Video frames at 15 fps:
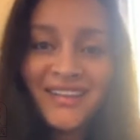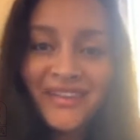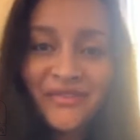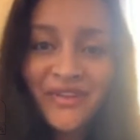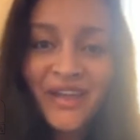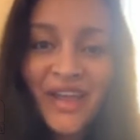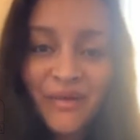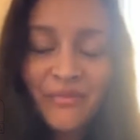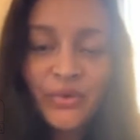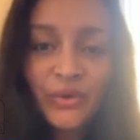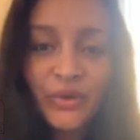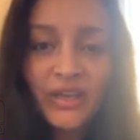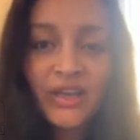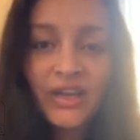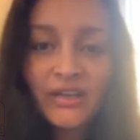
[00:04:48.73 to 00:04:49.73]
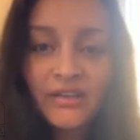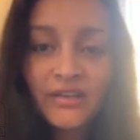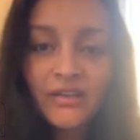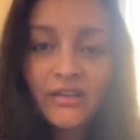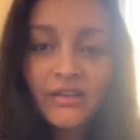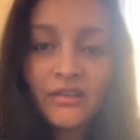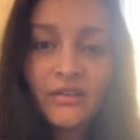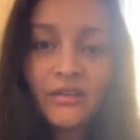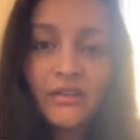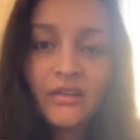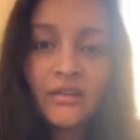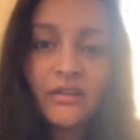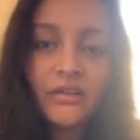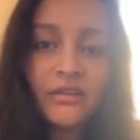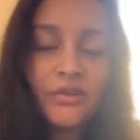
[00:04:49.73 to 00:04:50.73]
the way I'm looking at it.
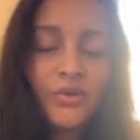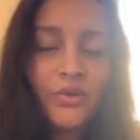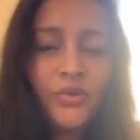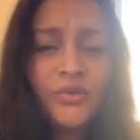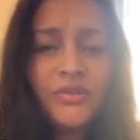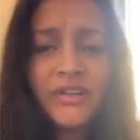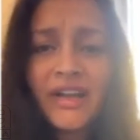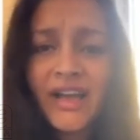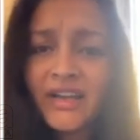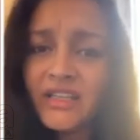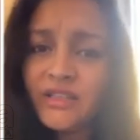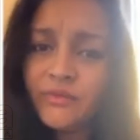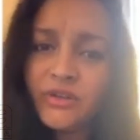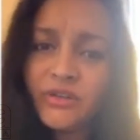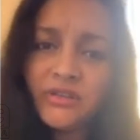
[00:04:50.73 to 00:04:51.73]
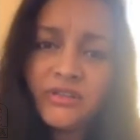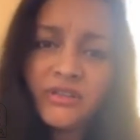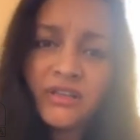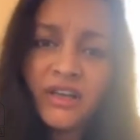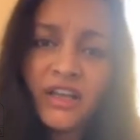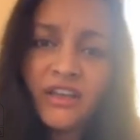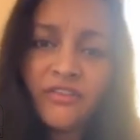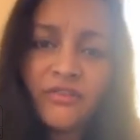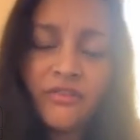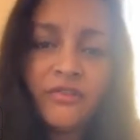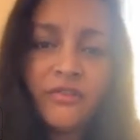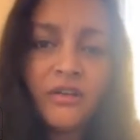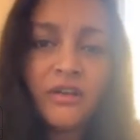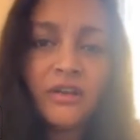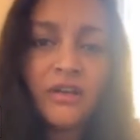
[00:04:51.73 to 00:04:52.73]
Don't drag his personal life
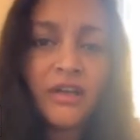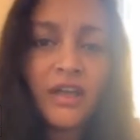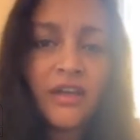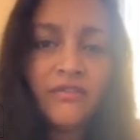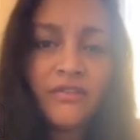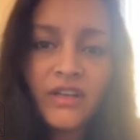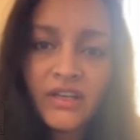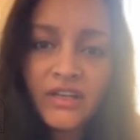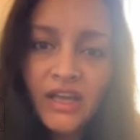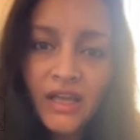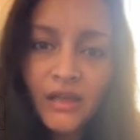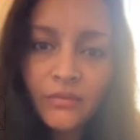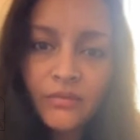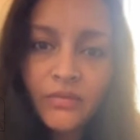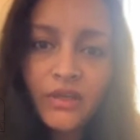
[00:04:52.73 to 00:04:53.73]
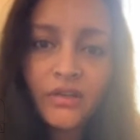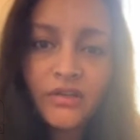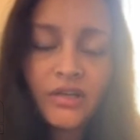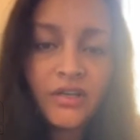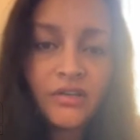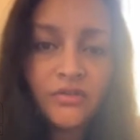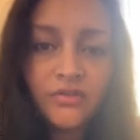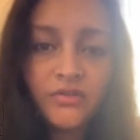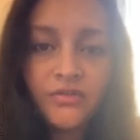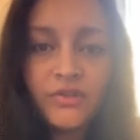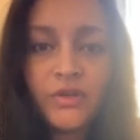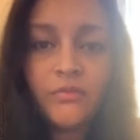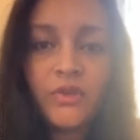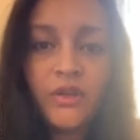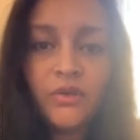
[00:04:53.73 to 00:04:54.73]
every time he tries to do
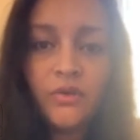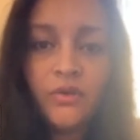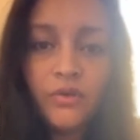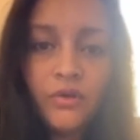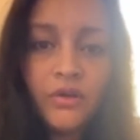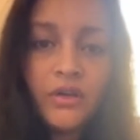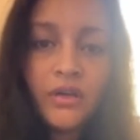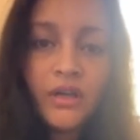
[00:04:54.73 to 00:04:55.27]
something good.